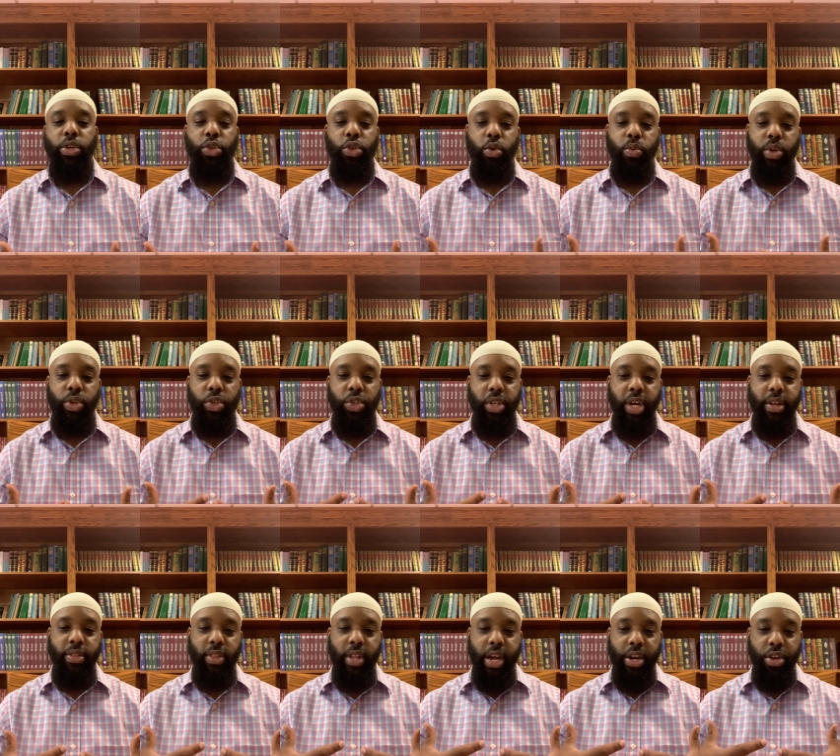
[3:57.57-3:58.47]
So it's
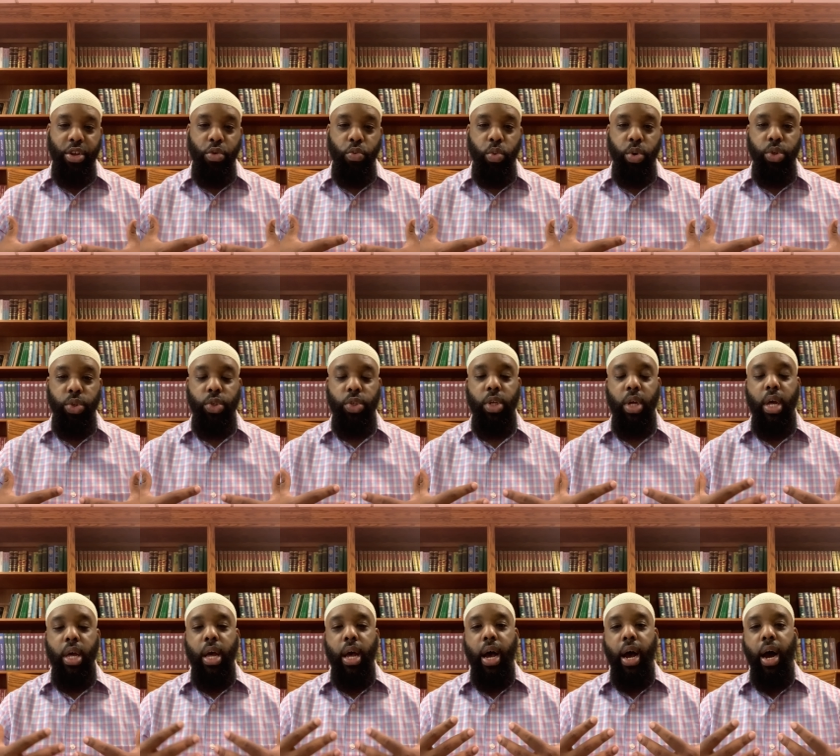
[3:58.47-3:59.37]
said that he was
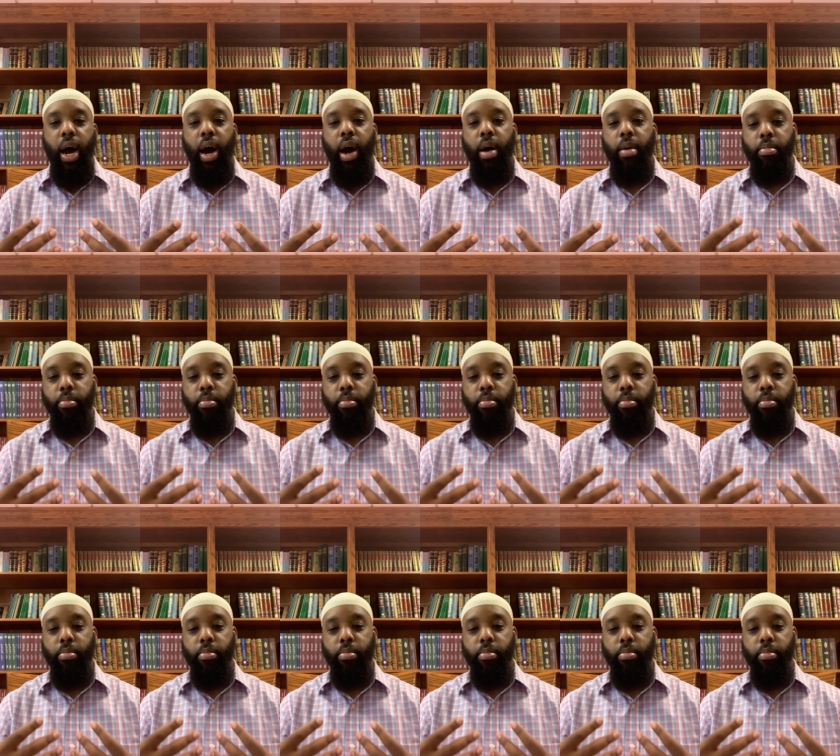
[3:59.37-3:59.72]
uh,